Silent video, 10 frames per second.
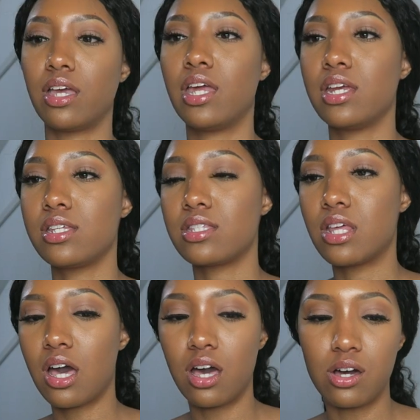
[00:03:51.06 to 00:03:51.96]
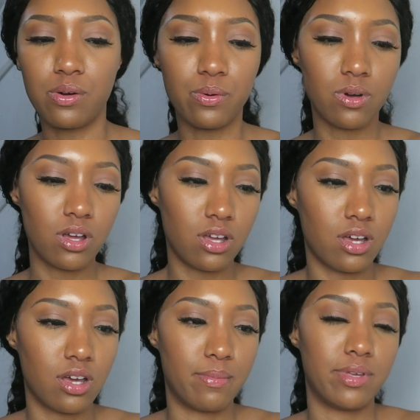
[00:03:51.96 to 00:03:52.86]
It is now
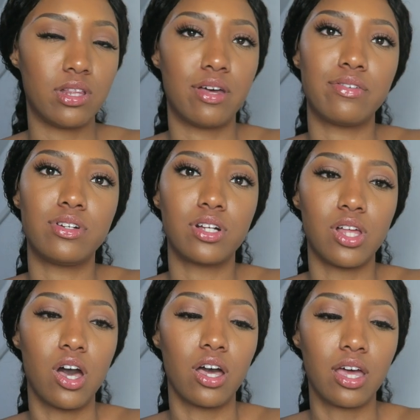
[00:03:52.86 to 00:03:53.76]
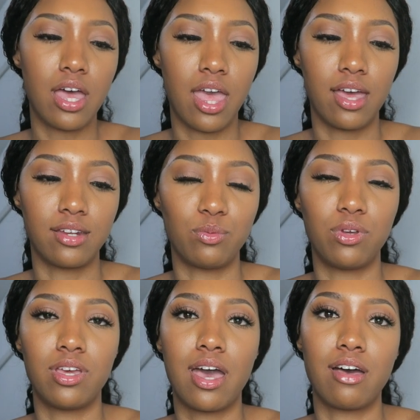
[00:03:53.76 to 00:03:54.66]
um, eleven o'clock and
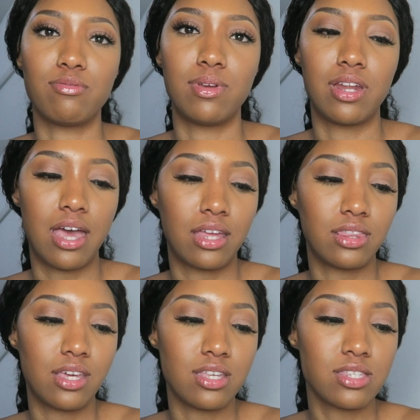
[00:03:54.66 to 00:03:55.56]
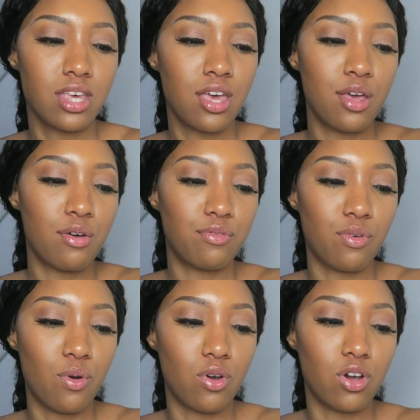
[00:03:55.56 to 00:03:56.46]
we have been at this
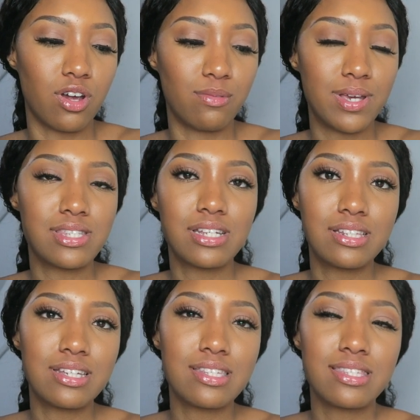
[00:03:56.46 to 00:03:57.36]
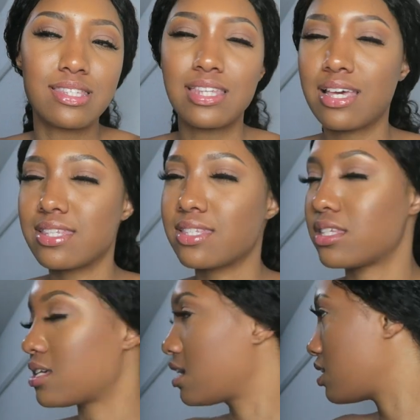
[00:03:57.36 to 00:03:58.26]
for basically six
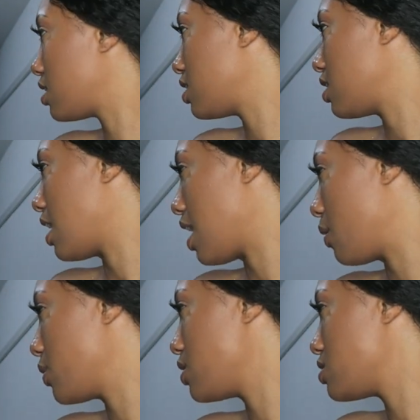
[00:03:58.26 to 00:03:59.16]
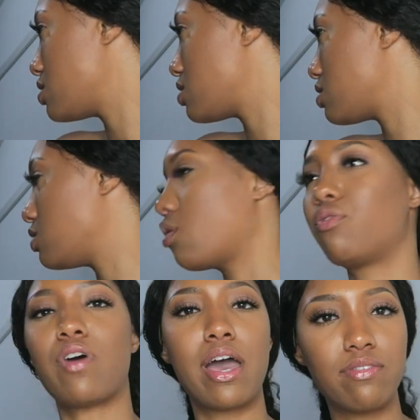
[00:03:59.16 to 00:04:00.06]
hours, no
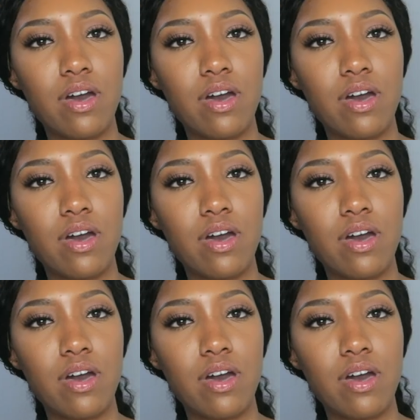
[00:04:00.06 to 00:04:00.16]
five